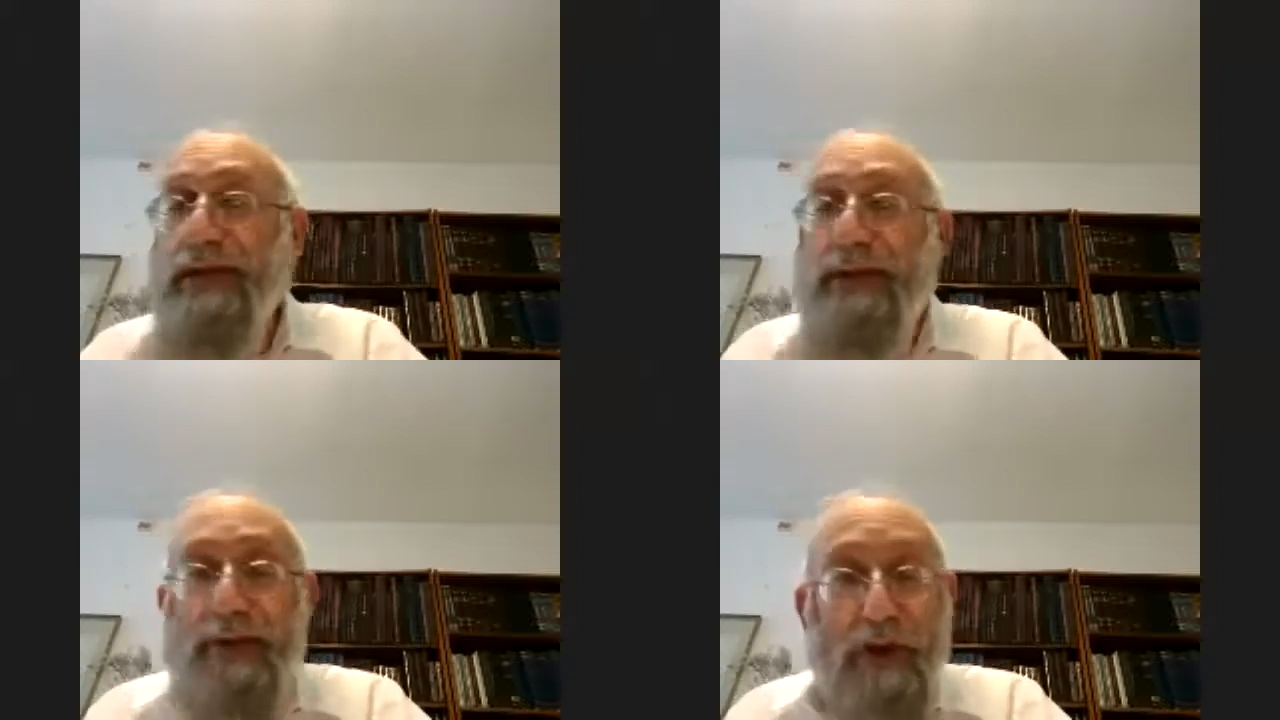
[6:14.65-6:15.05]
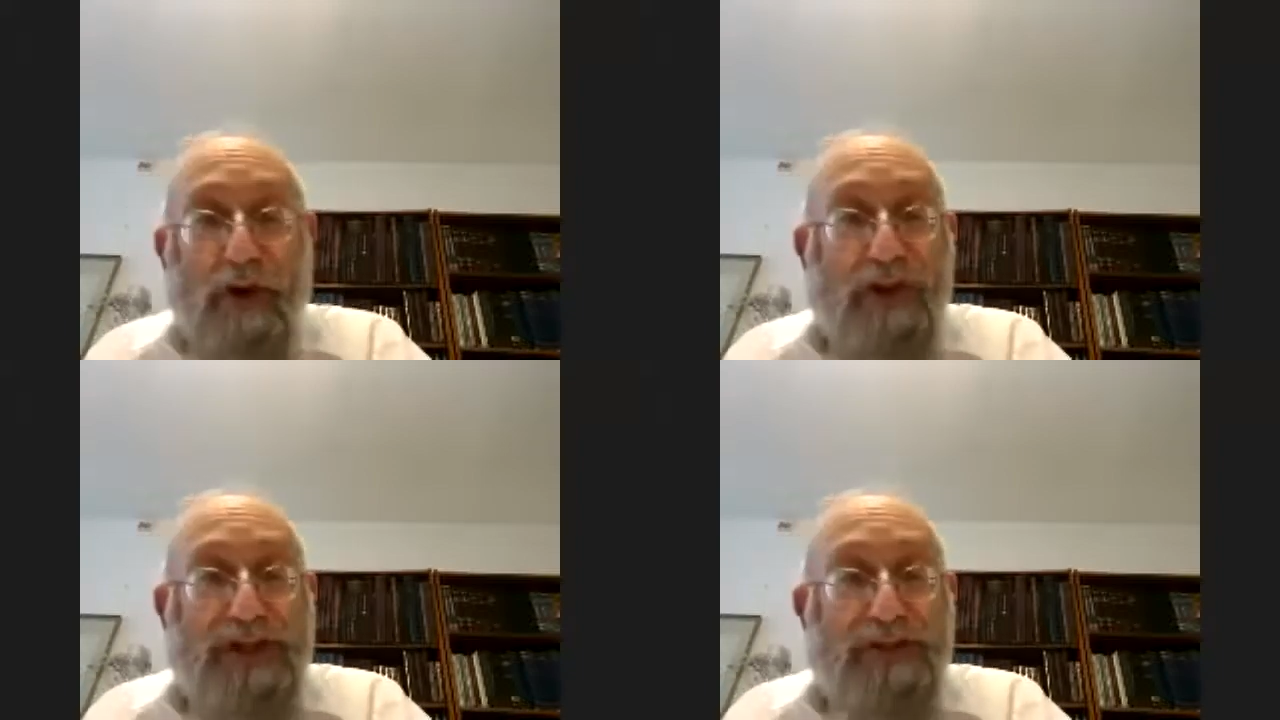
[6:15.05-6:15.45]
either
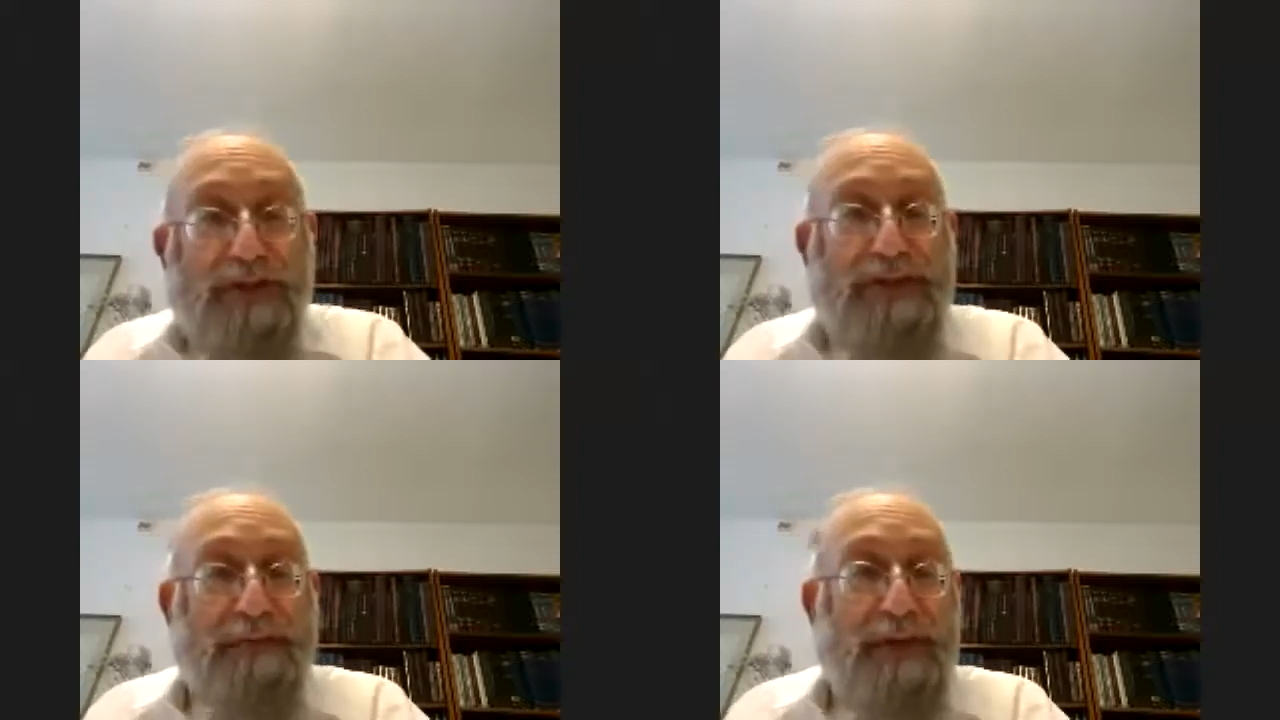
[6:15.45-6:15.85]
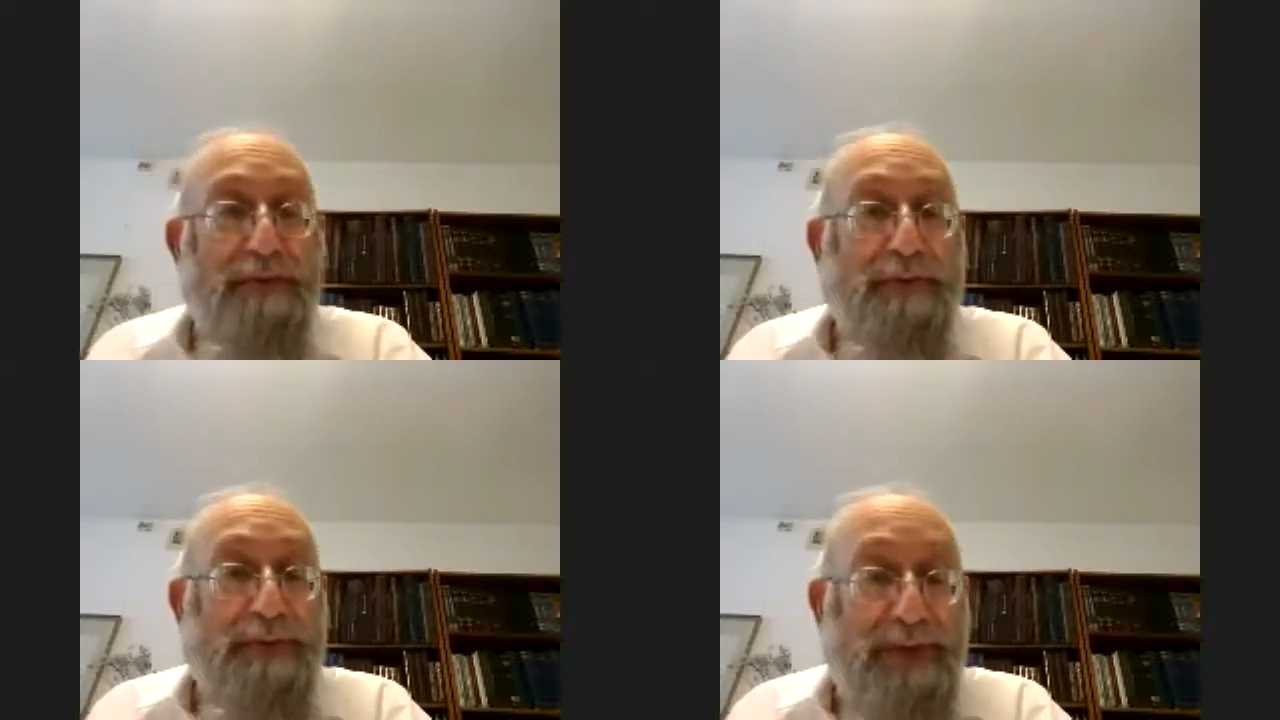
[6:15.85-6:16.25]
all the shivas hamina
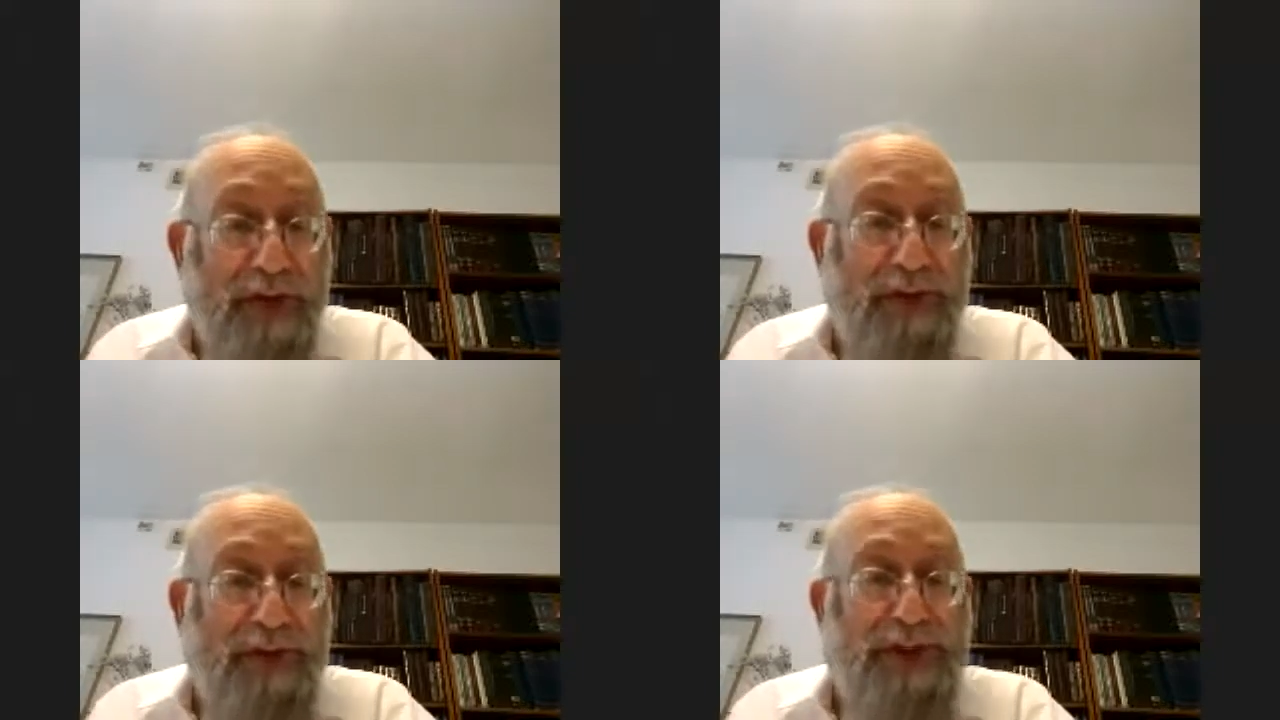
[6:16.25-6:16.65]
or mizonos.